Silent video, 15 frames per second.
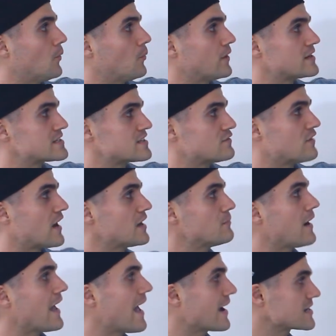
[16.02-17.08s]
When it's divided
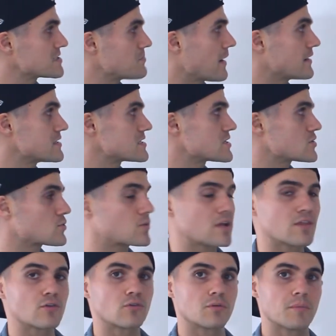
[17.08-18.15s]
by x minus
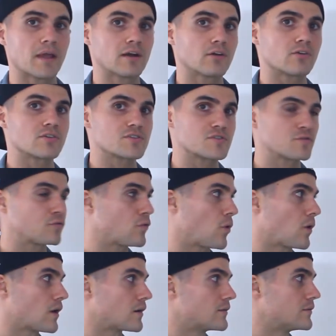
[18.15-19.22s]
3, the remainder is
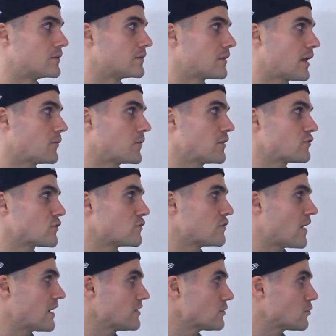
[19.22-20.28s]
4. And we have to
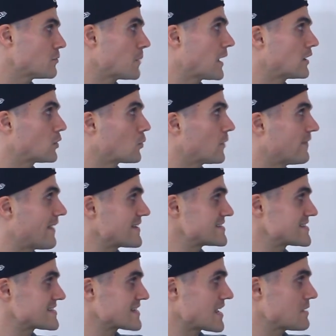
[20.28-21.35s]
find the remainder when
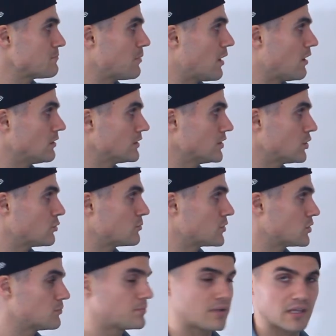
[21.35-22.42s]
that same
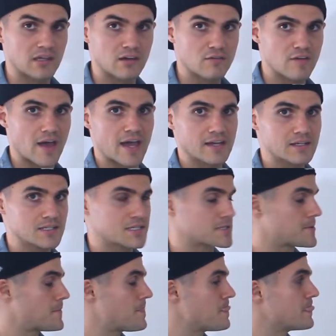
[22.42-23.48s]
polynomial p of
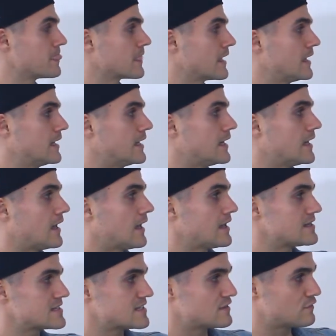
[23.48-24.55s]
x
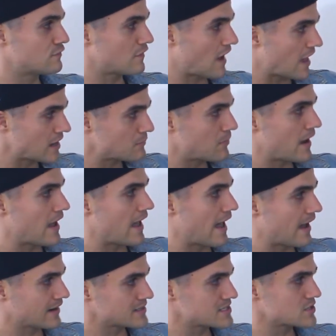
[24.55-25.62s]
is divided by
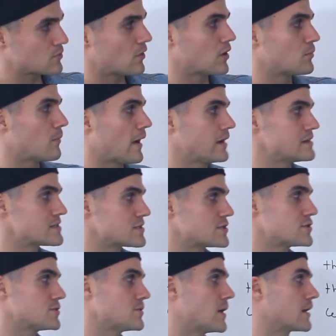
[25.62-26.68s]
x squared minus
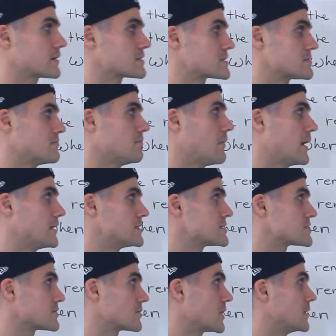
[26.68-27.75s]
2x
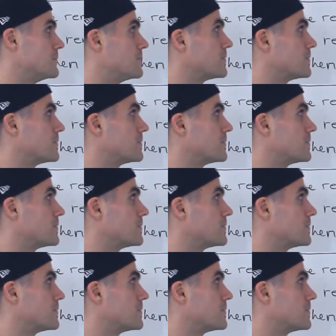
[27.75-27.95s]
minus 3.